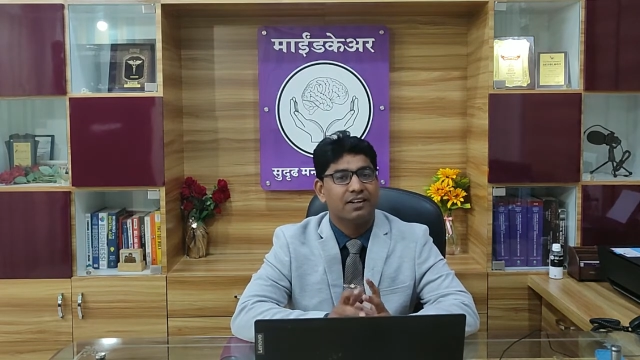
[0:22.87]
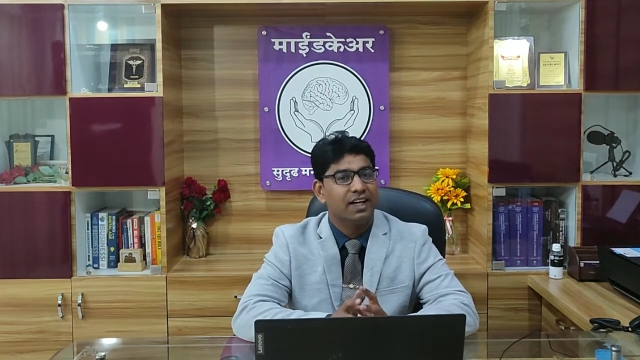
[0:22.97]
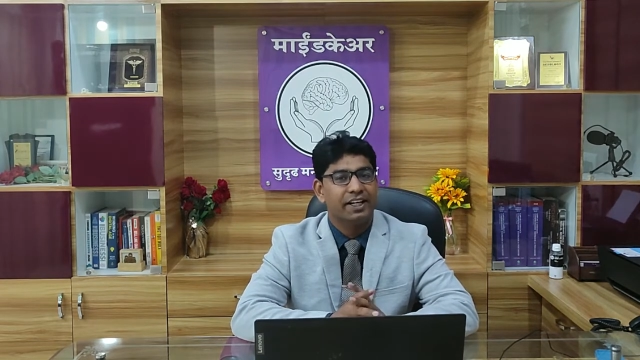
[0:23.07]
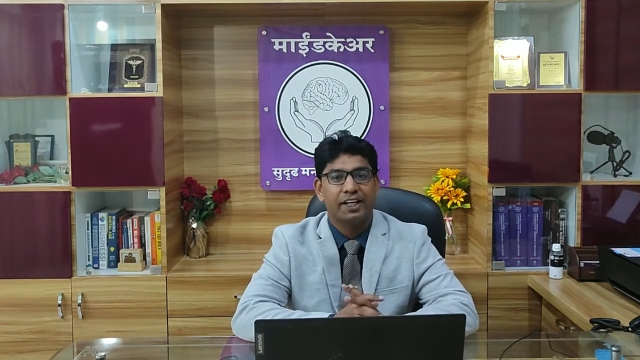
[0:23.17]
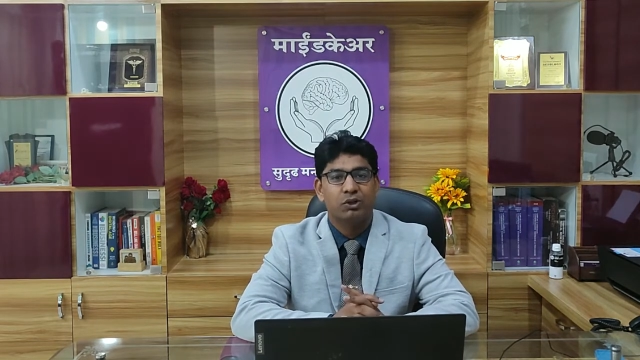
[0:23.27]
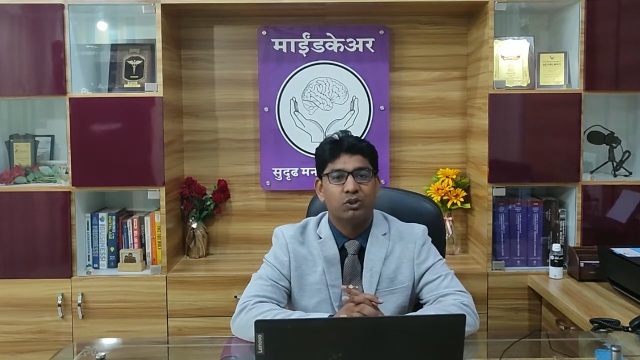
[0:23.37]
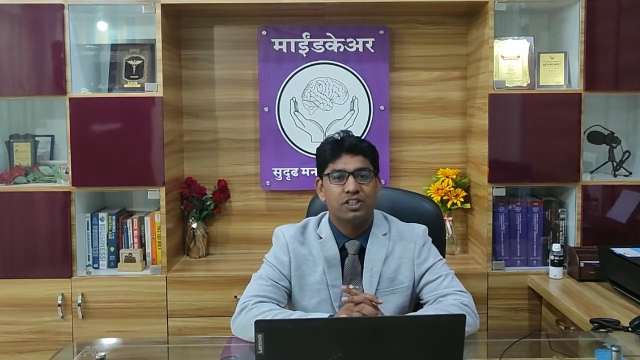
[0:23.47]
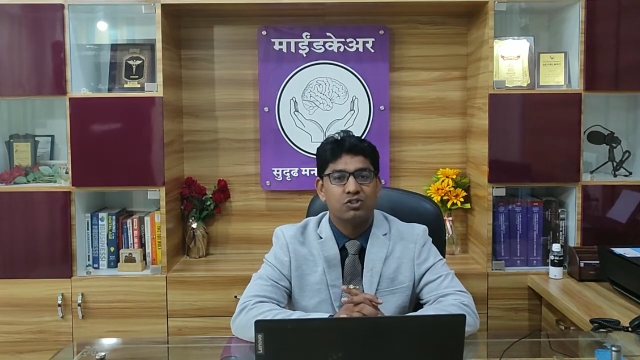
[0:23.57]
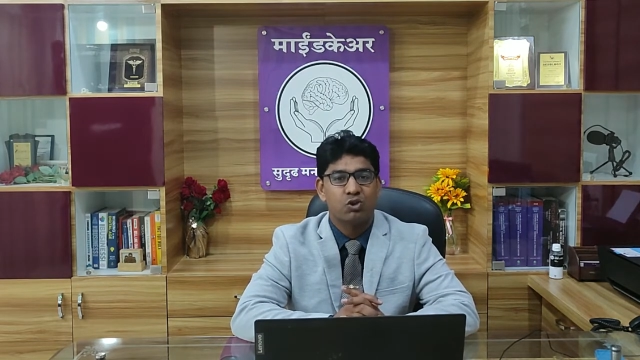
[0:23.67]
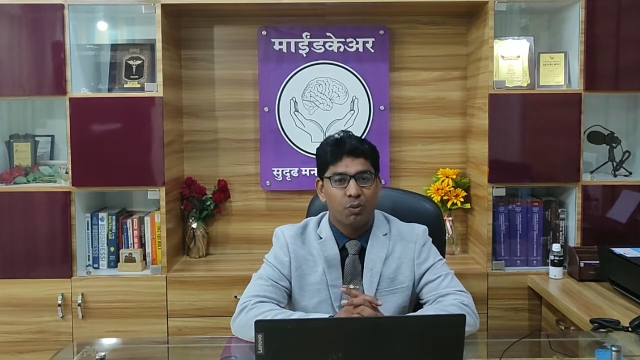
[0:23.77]
related to
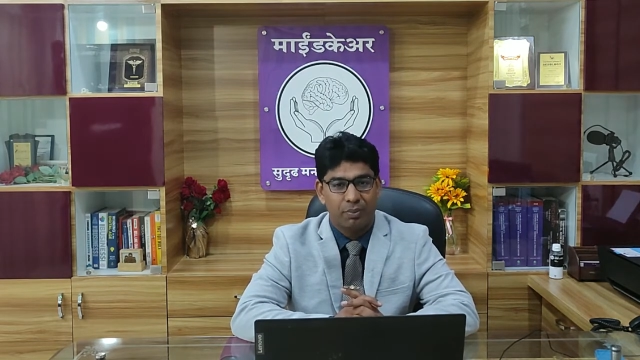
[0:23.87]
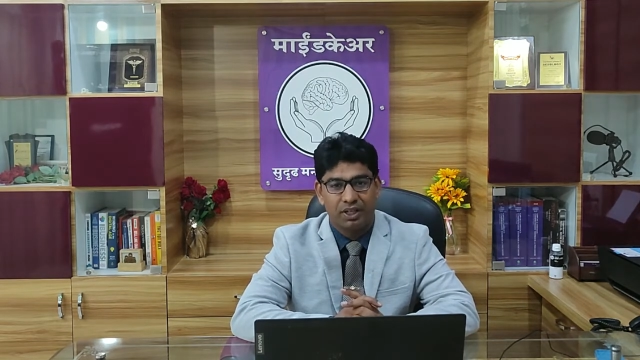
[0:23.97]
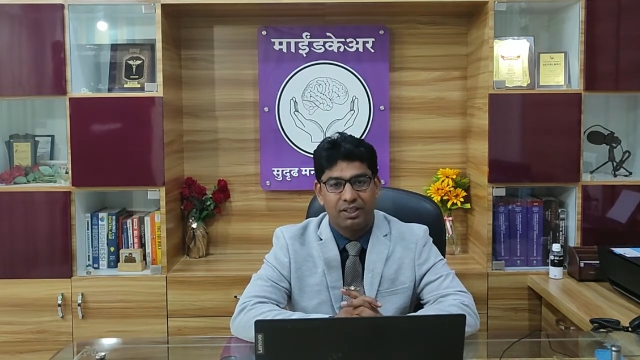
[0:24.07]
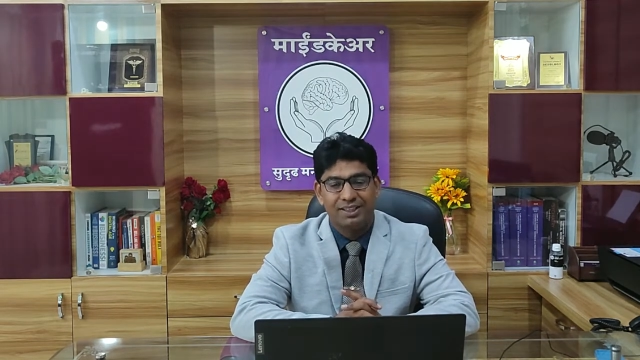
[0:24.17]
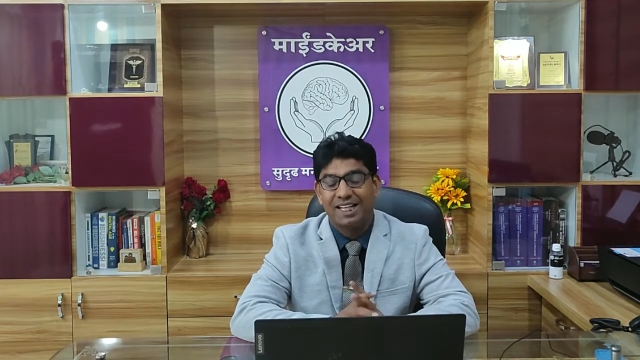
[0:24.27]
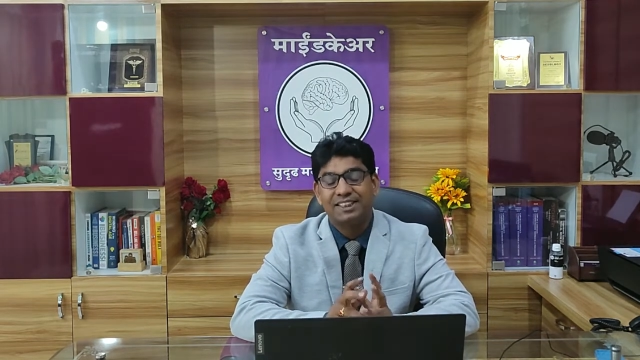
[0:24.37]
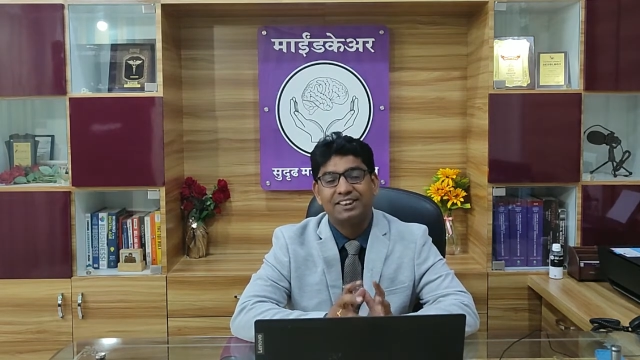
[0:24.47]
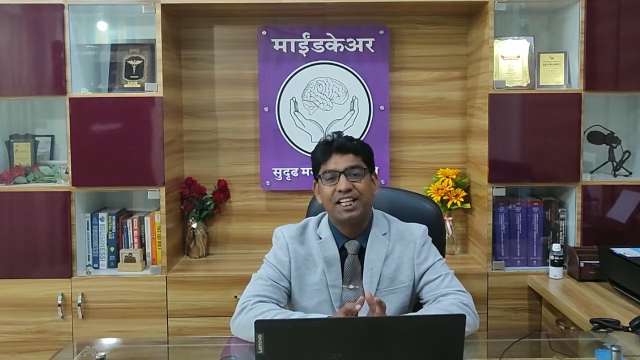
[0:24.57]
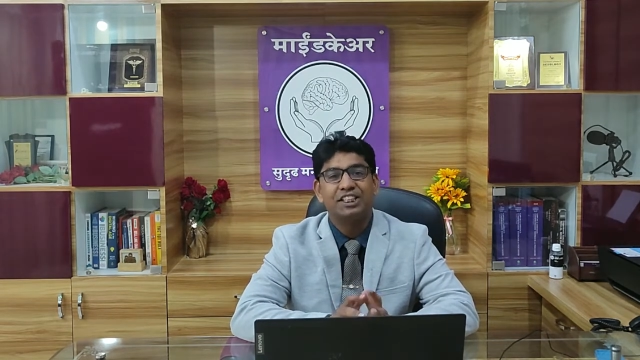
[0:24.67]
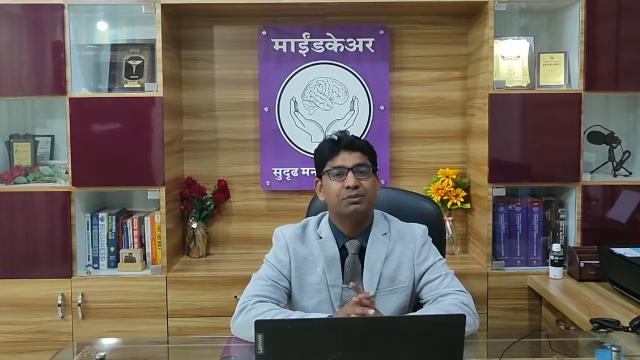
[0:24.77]
this topic that
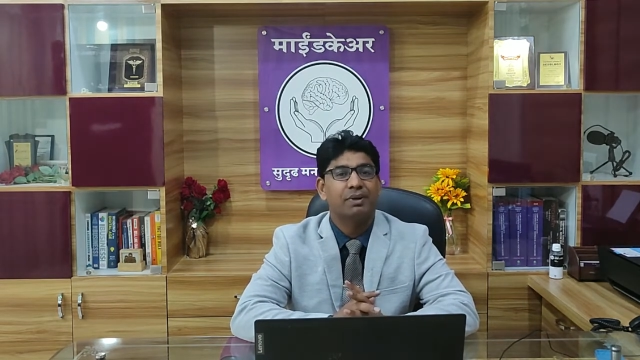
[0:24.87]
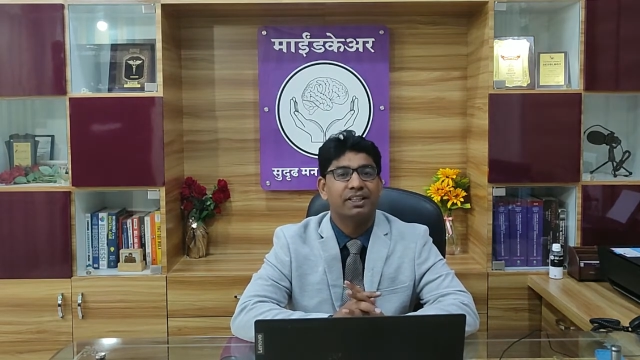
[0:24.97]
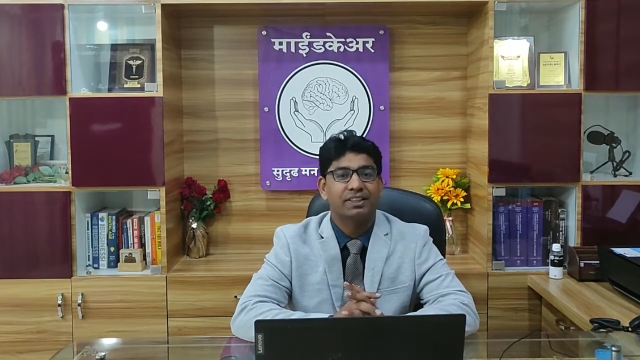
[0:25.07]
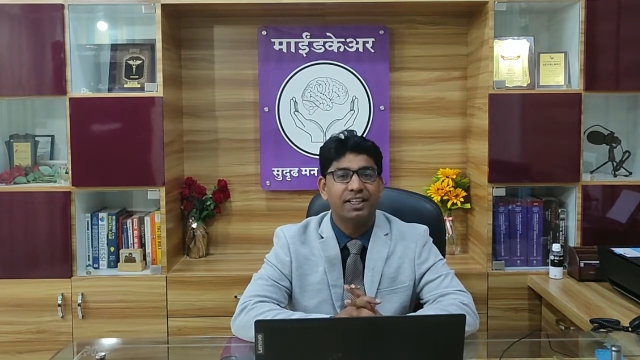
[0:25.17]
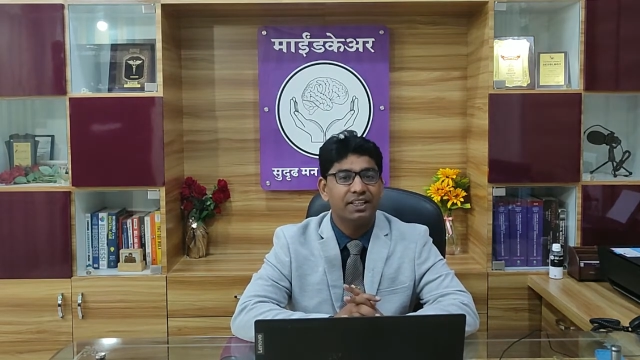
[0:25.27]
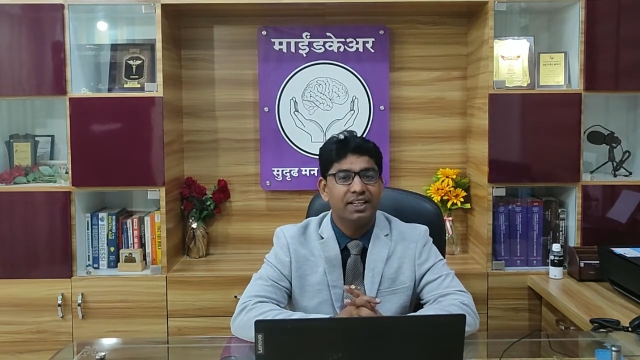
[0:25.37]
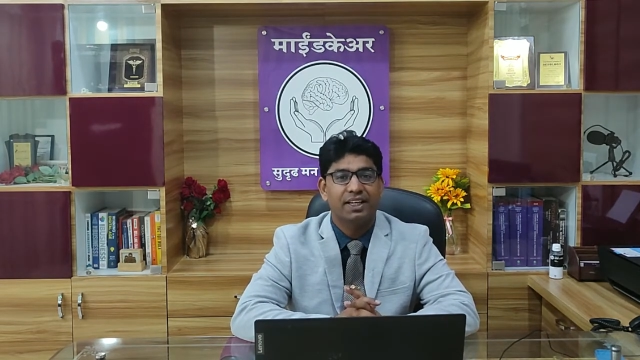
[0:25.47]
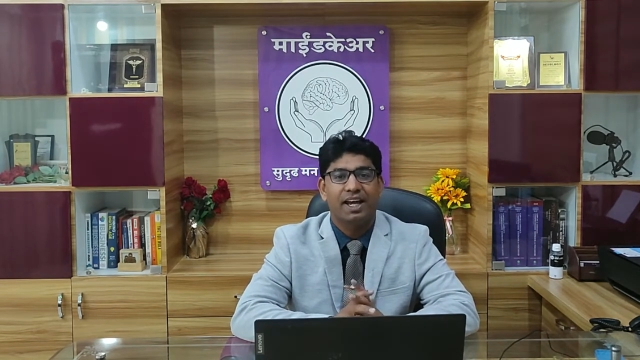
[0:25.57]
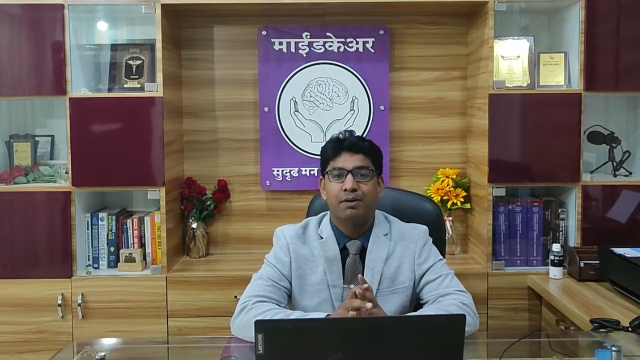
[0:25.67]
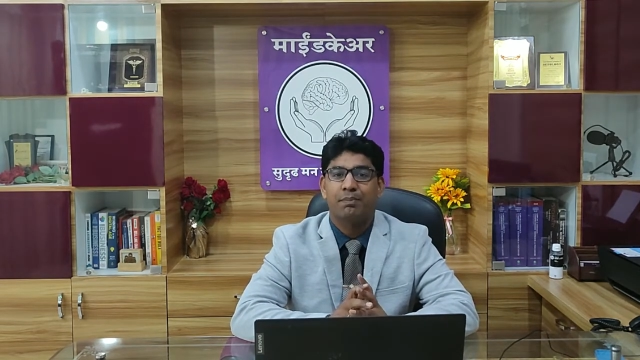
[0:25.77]
changed my
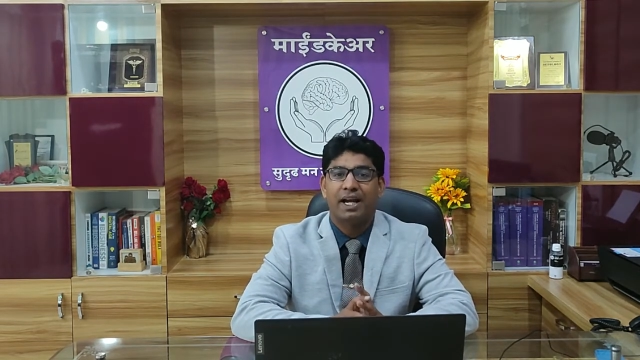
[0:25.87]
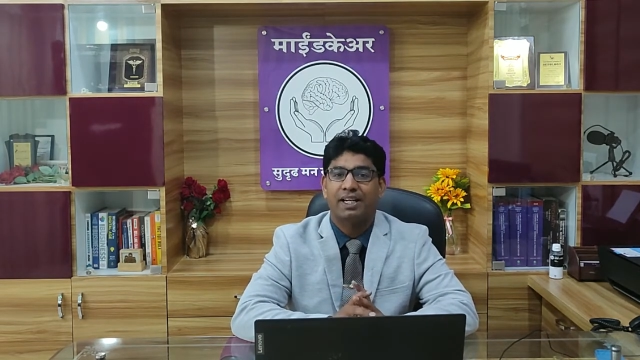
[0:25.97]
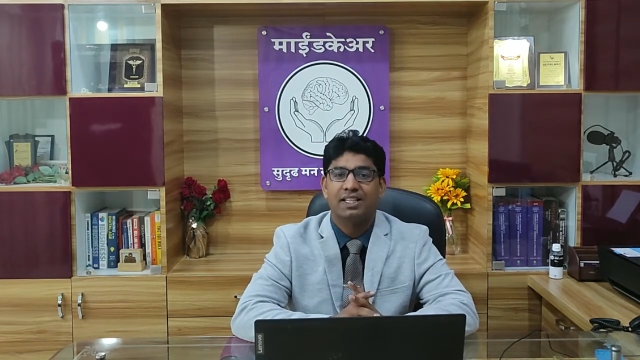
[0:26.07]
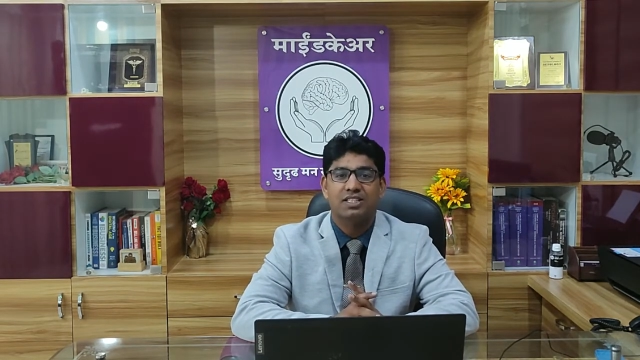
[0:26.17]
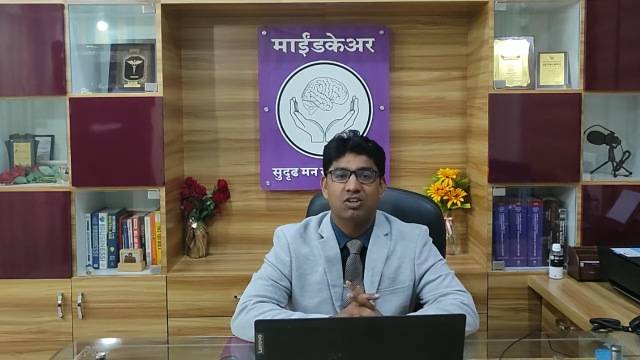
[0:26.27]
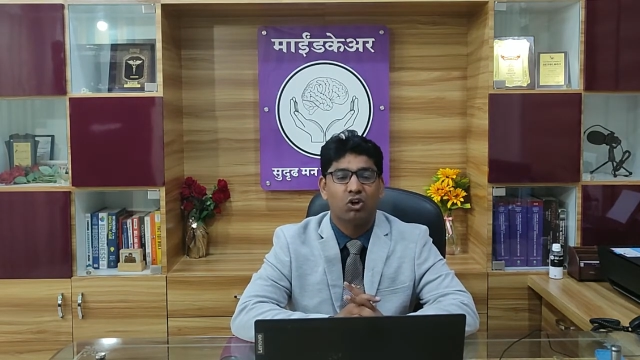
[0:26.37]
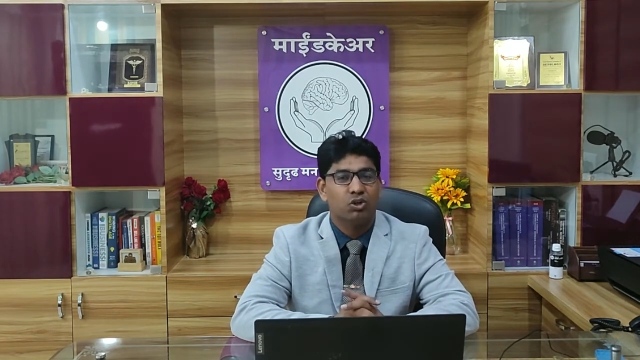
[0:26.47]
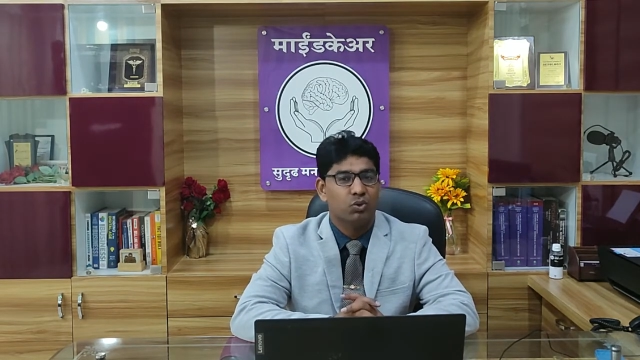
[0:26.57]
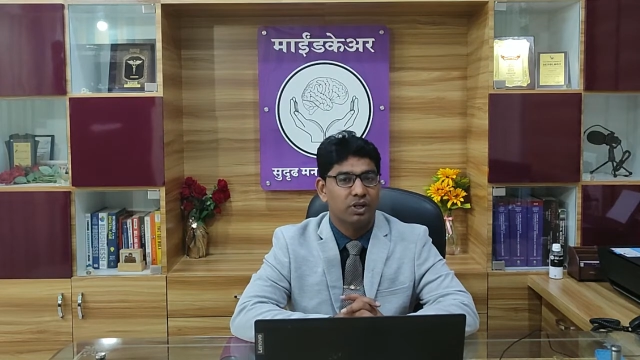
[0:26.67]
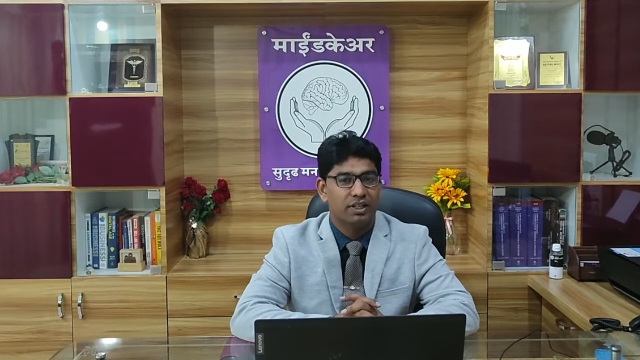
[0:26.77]
thinking and practice
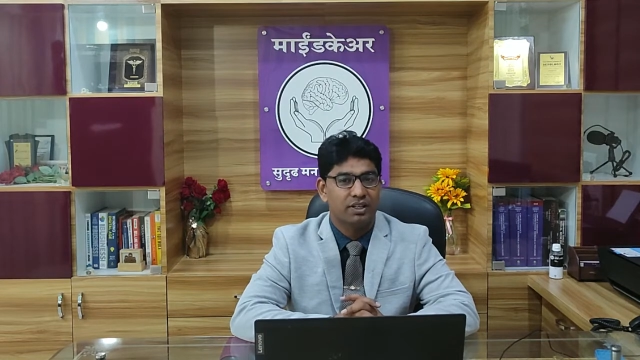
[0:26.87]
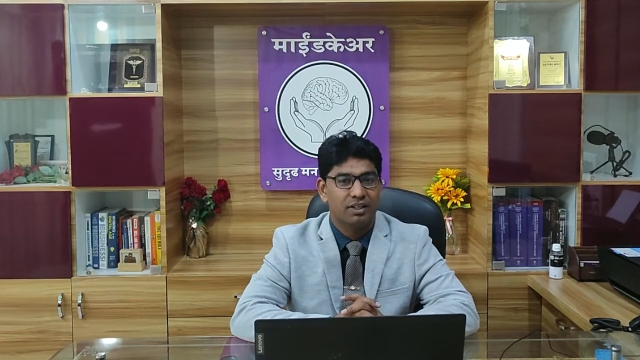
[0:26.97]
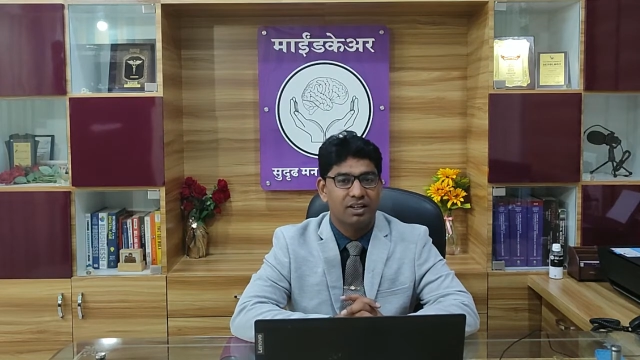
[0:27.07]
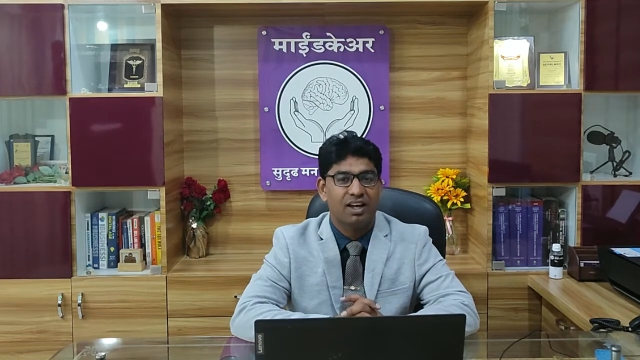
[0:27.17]
altogether.